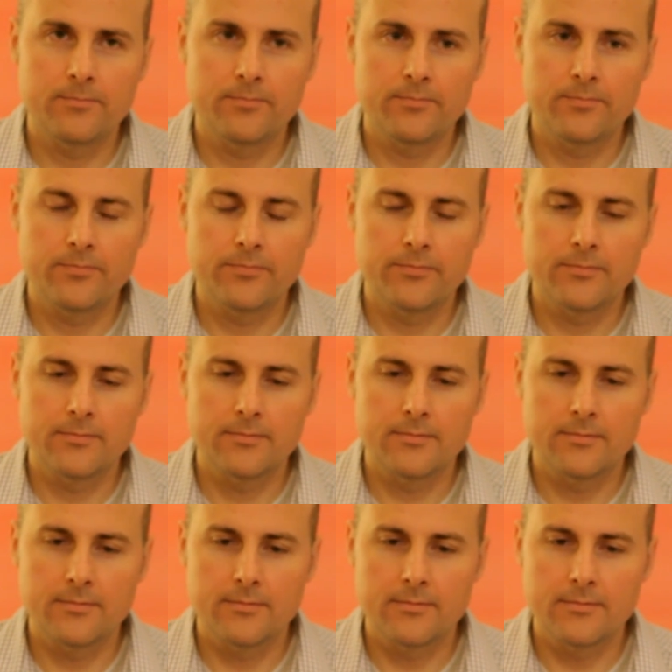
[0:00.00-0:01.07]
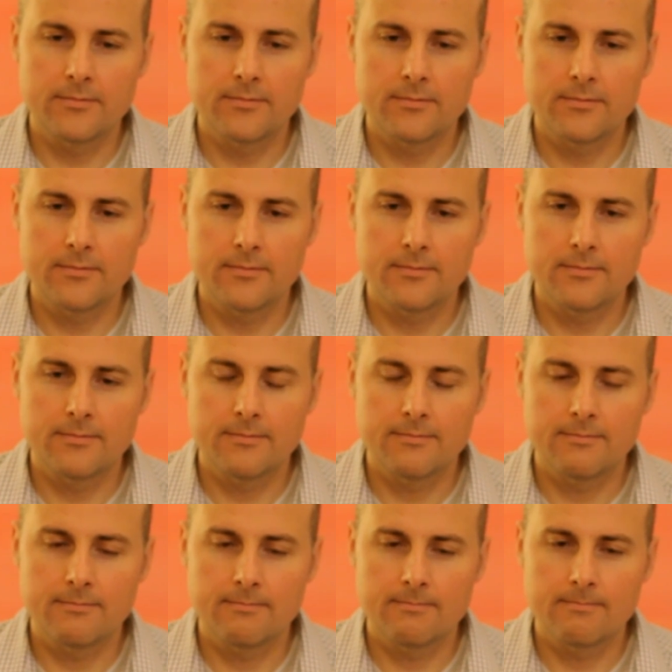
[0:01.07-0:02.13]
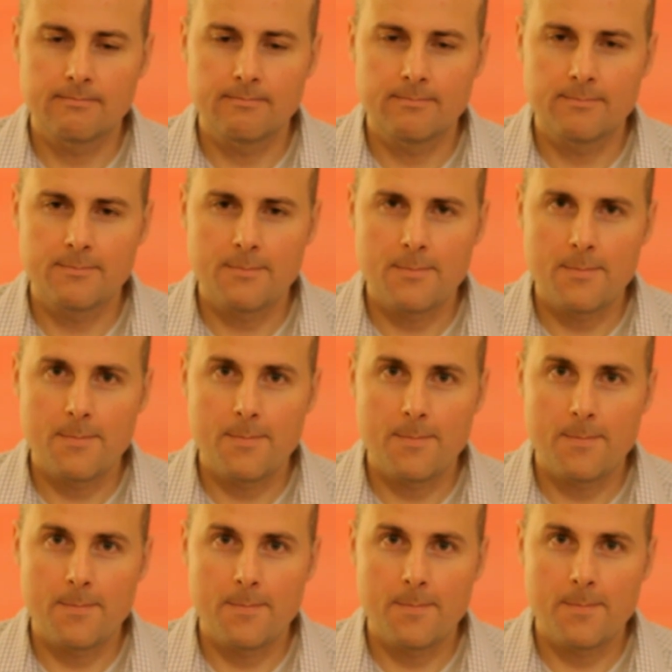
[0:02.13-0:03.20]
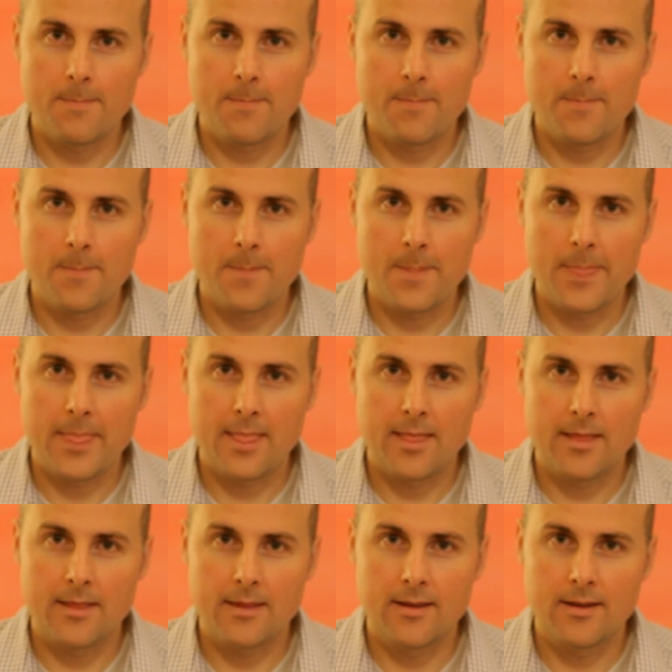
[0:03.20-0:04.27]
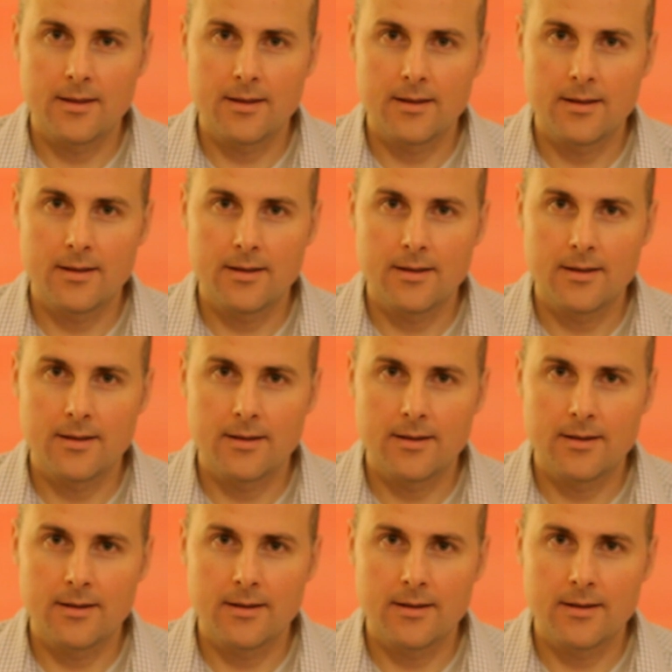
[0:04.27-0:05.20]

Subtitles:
(no one is talking)